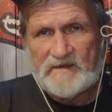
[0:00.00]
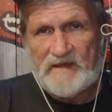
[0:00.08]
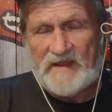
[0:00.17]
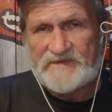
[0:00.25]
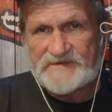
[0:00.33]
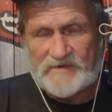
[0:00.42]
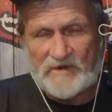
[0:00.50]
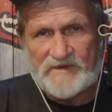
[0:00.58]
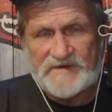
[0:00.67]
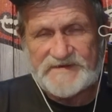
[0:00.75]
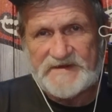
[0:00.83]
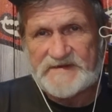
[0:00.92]
at the start of the
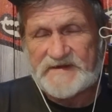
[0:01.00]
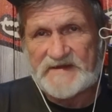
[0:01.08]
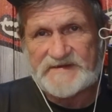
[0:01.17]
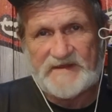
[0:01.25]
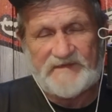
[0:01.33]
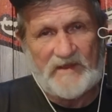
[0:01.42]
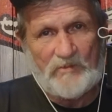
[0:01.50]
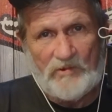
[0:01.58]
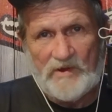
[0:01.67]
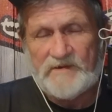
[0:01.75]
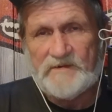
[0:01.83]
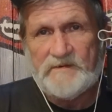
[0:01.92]
season, I said they
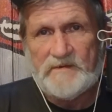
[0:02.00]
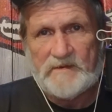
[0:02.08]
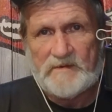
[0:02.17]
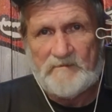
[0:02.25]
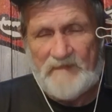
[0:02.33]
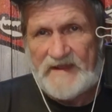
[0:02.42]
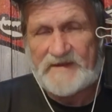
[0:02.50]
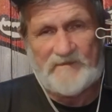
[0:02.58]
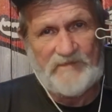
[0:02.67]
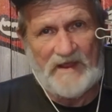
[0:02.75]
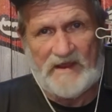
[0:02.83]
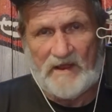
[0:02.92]
wouldn't make the
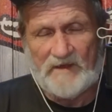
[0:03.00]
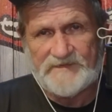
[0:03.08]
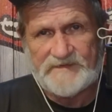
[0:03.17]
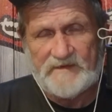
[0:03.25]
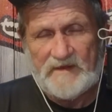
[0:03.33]
playoffs.